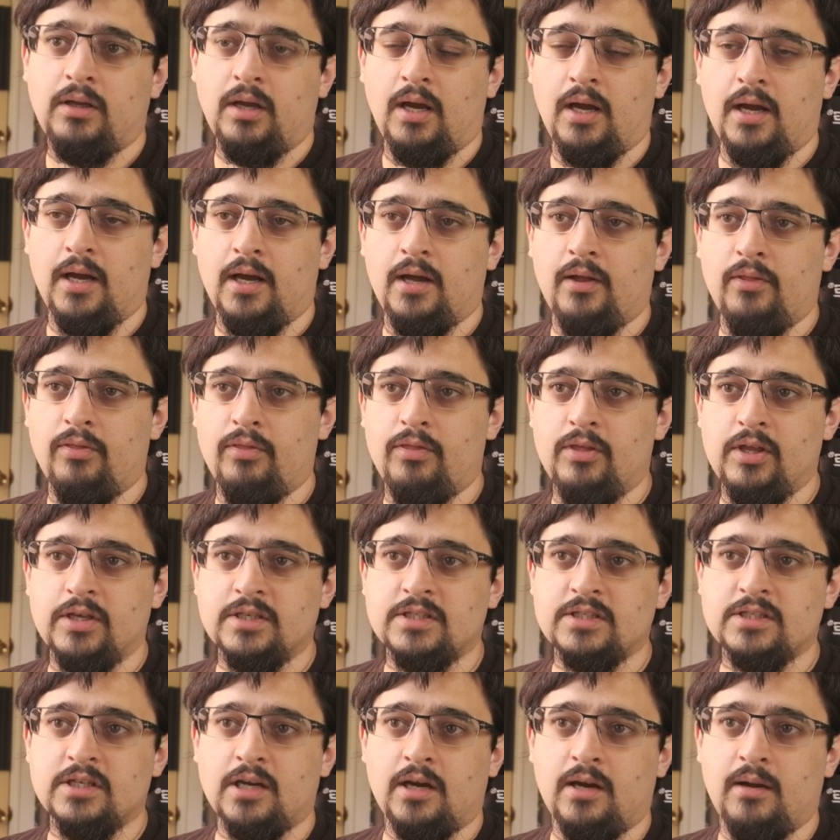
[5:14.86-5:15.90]
Uh,
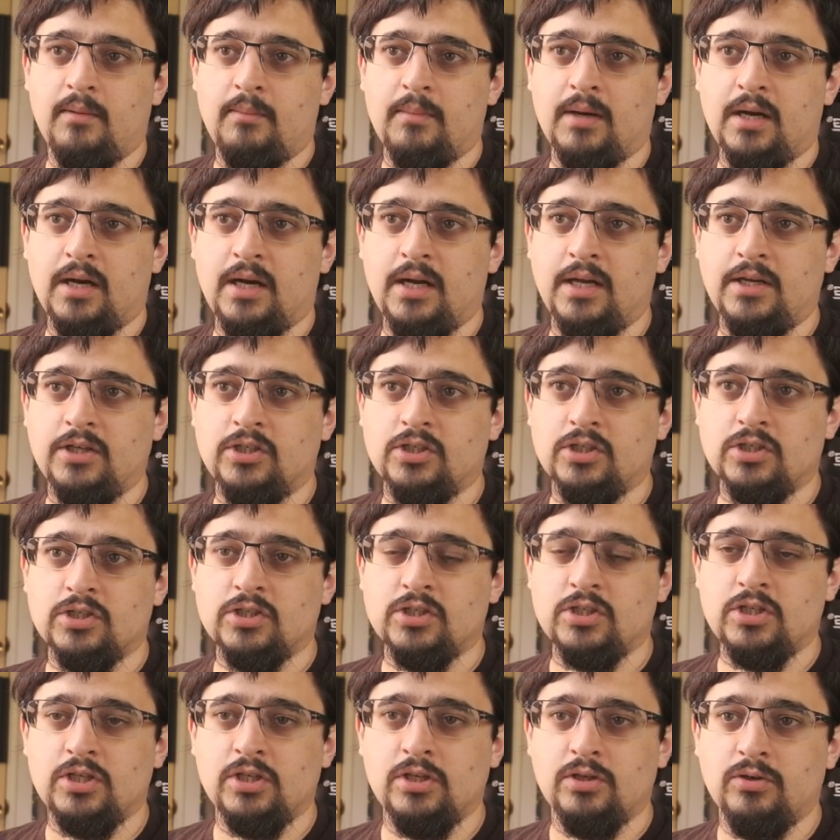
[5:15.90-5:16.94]
this time I
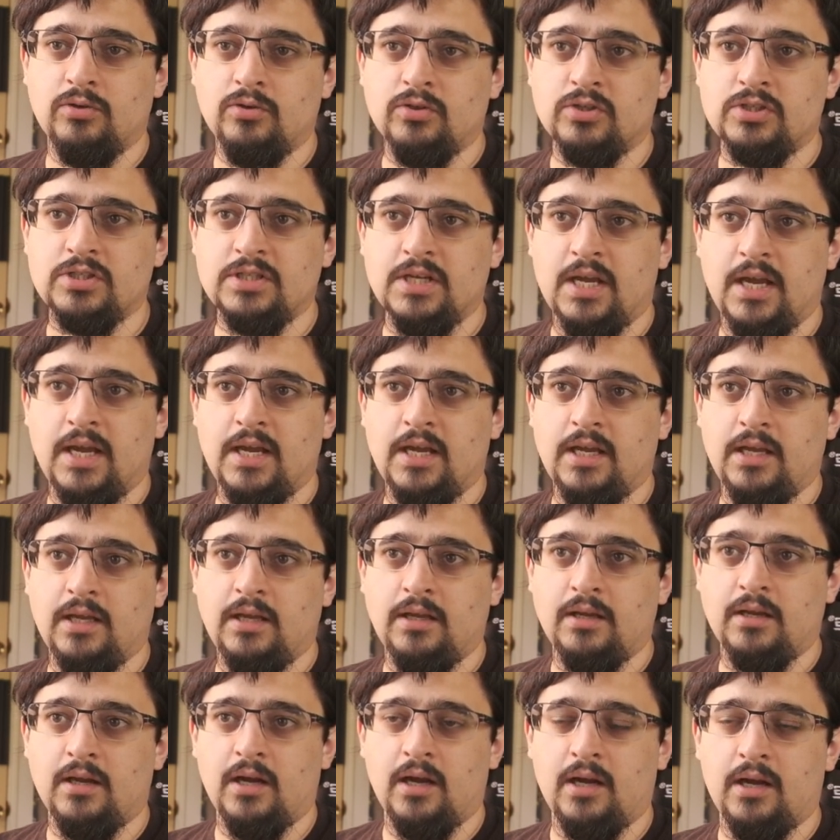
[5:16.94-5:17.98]
just used
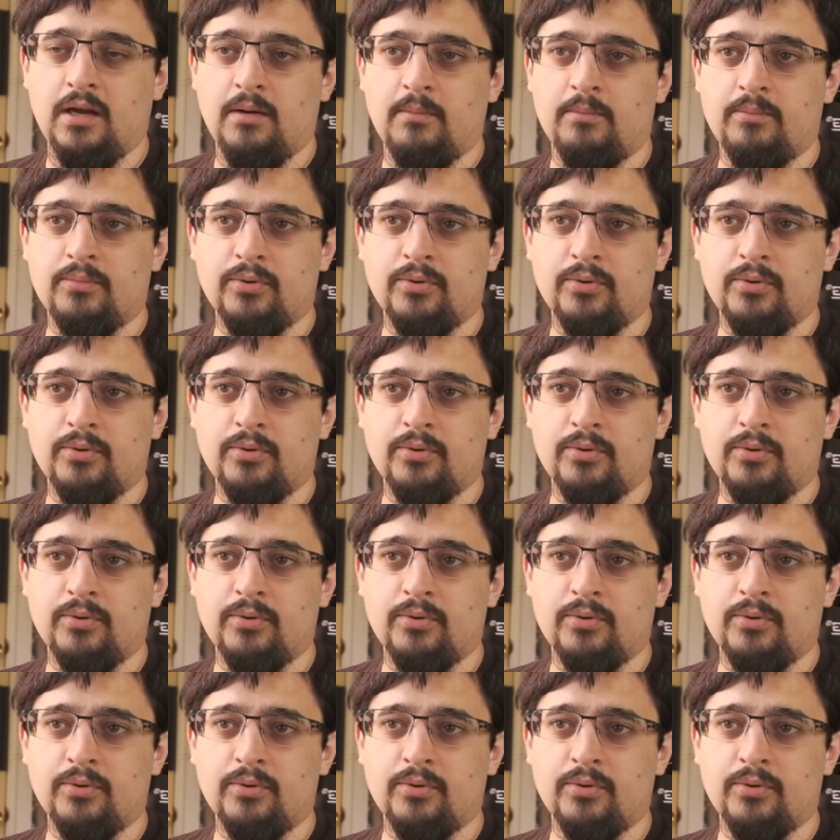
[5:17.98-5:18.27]
a uh,